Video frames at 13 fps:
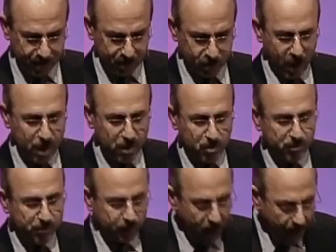trying to
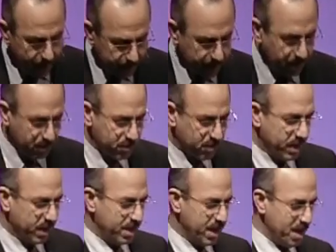find also a
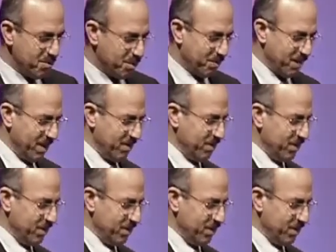game to play with